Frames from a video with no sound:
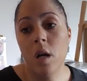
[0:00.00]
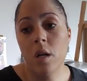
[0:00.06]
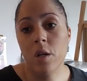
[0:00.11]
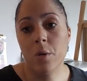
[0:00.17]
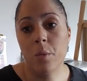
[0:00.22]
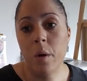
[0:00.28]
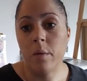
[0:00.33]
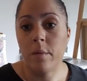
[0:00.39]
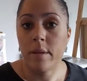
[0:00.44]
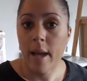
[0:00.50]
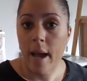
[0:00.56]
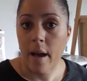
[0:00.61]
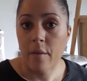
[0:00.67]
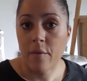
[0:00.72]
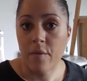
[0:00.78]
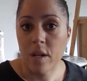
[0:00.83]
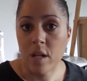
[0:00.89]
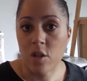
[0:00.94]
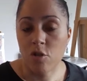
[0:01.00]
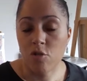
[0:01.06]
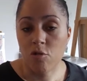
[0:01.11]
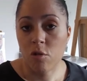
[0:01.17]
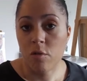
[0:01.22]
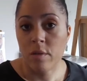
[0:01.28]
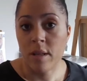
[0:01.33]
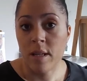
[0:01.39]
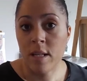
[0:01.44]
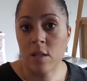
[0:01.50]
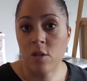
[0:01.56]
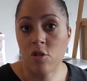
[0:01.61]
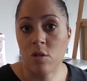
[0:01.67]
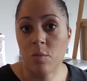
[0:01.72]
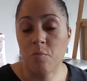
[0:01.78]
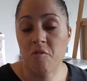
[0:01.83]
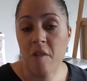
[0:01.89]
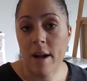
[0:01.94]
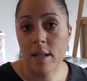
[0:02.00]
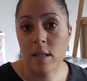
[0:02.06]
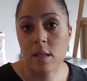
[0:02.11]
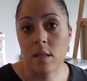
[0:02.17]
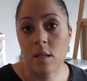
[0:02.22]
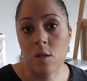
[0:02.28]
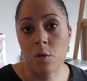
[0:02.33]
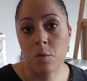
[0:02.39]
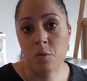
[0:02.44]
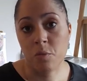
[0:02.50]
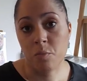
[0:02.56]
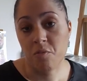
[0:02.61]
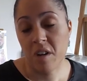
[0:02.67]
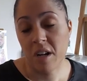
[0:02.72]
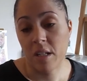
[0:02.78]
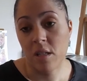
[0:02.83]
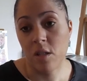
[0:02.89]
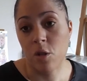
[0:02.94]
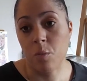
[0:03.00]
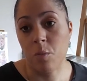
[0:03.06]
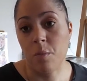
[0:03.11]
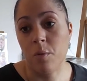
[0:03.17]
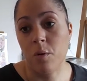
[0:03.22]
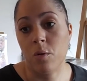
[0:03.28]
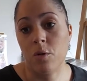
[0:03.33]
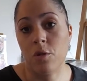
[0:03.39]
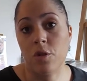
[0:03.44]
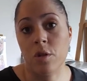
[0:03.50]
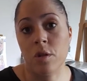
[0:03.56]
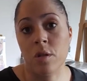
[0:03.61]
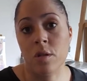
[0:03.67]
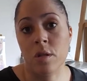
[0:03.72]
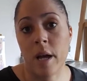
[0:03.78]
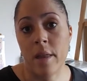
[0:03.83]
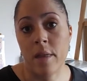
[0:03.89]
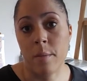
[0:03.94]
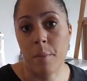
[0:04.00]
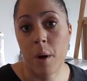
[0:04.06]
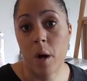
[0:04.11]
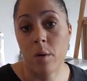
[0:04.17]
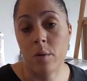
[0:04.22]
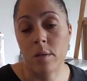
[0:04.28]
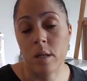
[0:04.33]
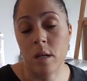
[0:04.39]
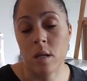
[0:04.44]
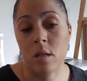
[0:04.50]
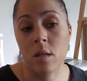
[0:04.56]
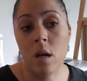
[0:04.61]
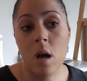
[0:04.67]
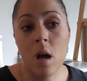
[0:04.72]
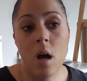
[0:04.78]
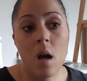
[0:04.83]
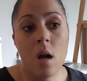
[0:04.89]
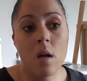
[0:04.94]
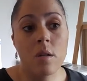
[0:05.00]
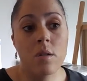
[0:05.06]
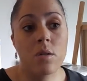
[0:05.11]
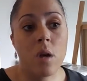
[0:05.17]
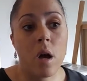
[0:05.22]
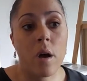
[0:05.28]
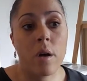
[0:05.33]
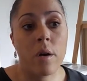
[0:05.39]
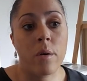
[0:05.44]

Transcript: You won't get a finished drawing. These are just practicing your proportions and the poses. So